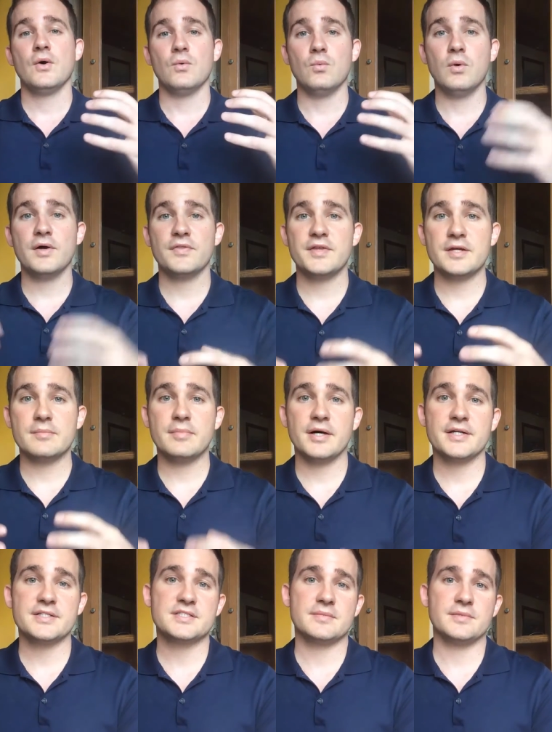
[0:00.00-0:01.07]
what the
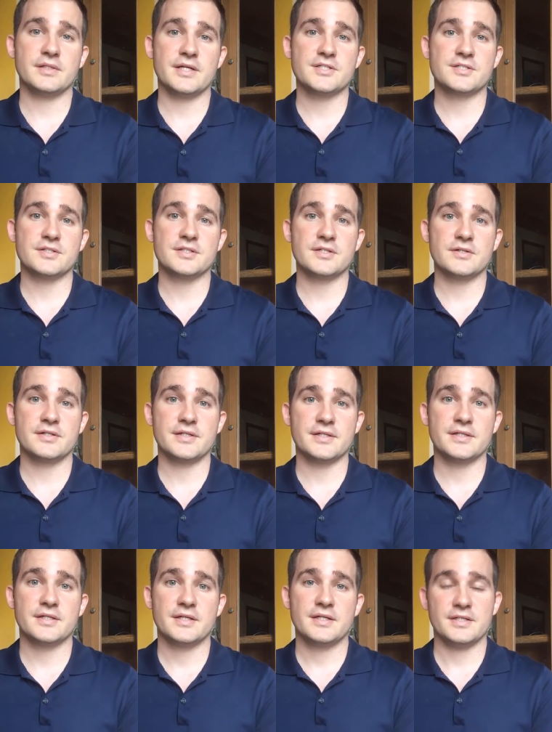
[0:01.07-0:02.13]
embodied simulation
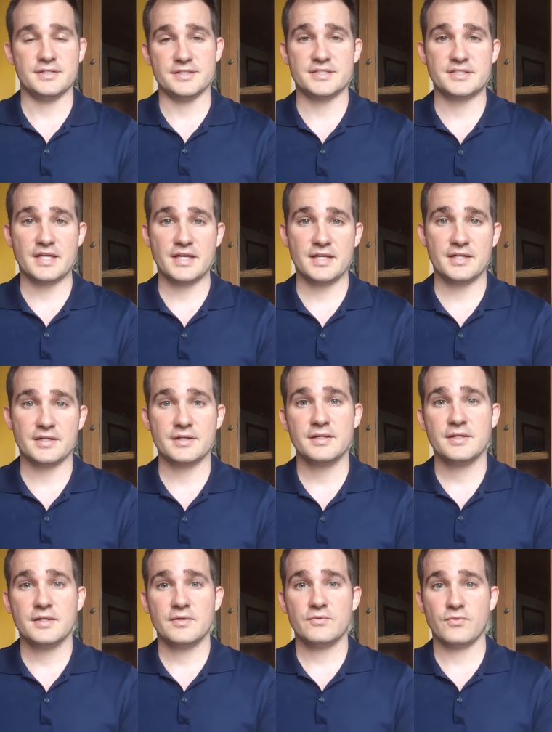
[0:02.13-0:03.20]
theory is saying,
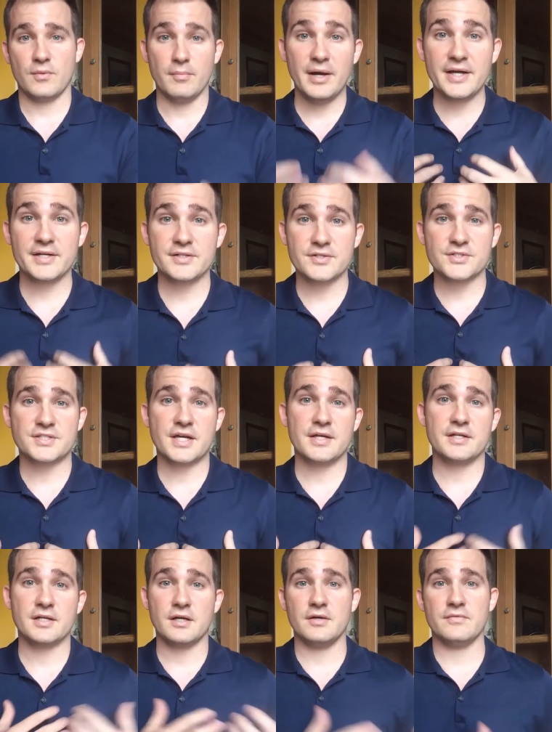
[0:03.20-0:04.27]
from my
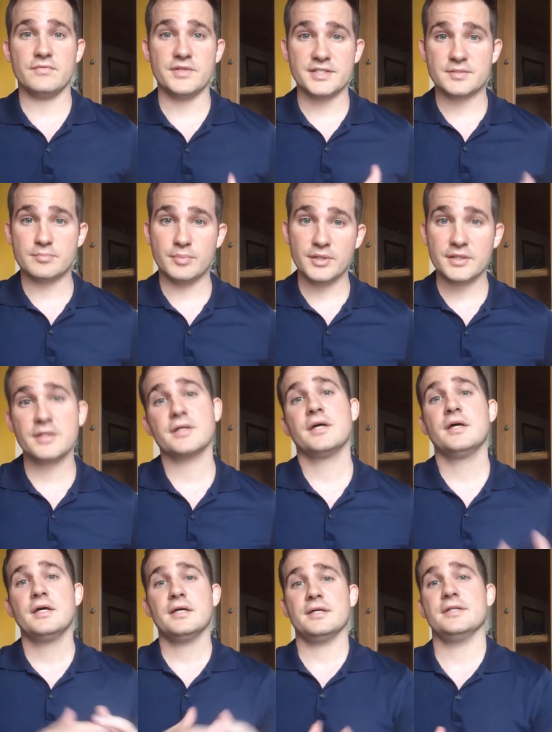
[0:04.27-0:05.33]
understanding of this book,
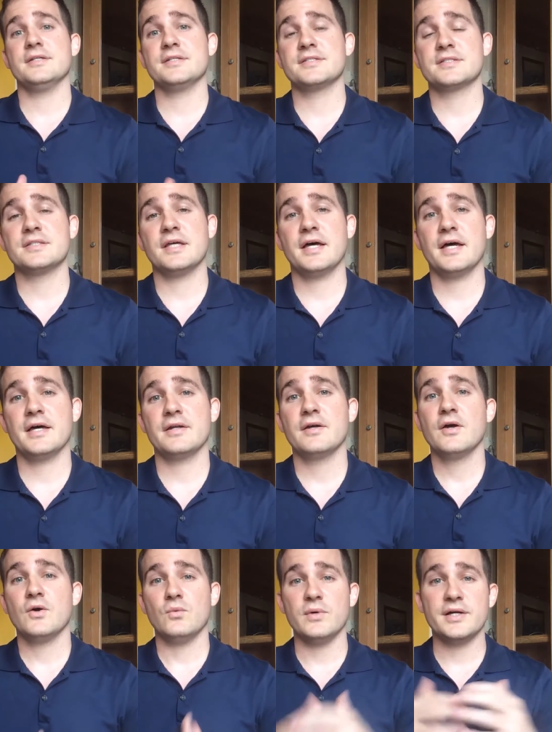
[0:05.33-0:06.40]
is that
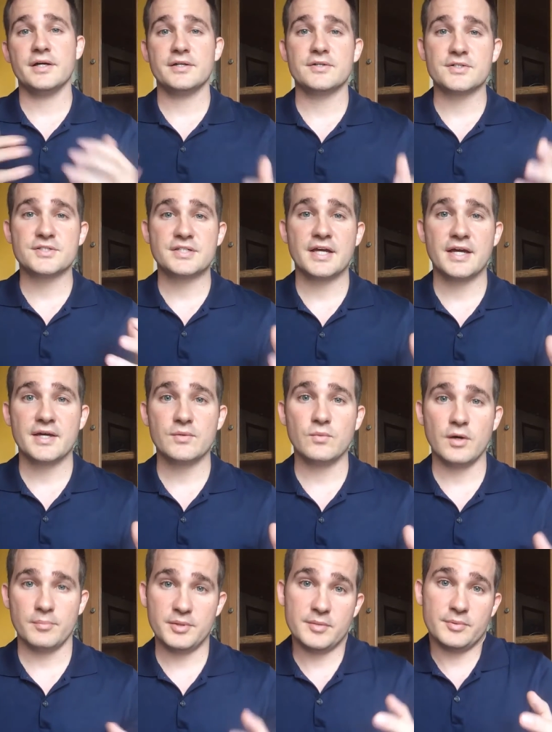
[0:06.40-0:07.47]
we understand
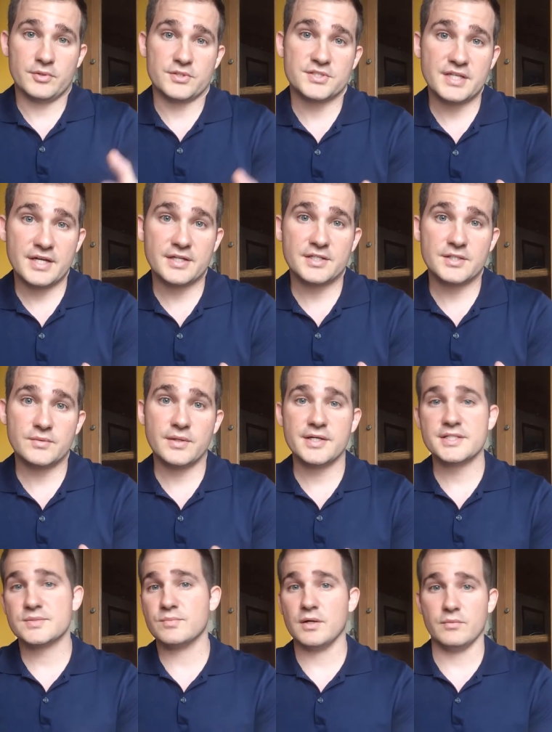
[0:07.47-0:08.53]
what people are saying to
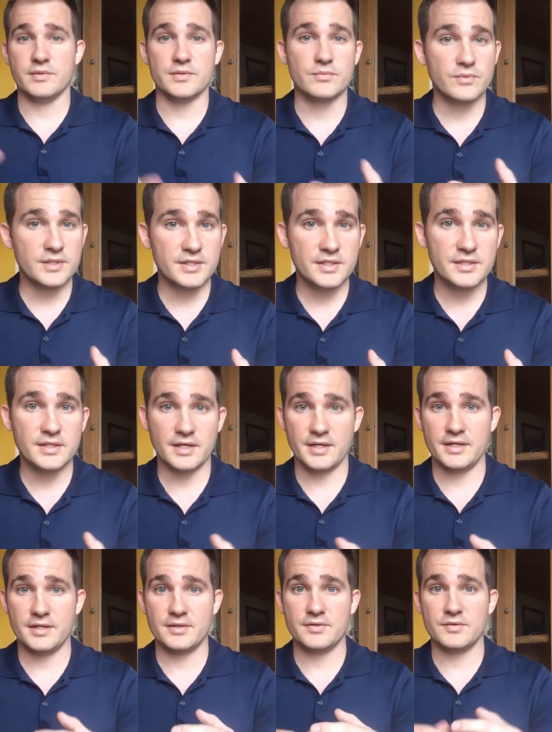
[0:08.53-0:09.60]
us, what we read,
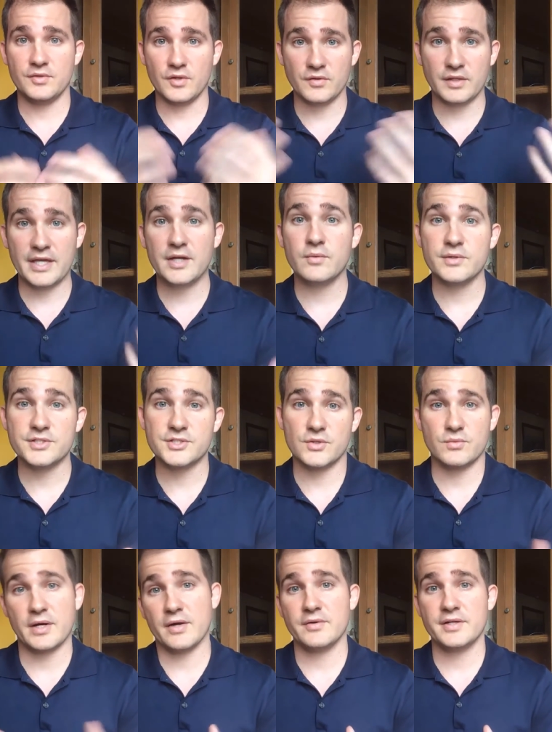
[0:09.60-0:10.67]
and the language
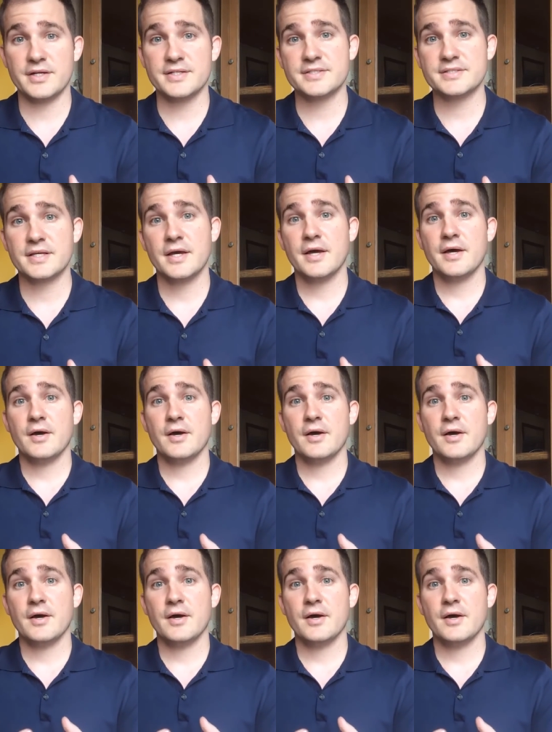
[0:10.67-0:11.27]
around us,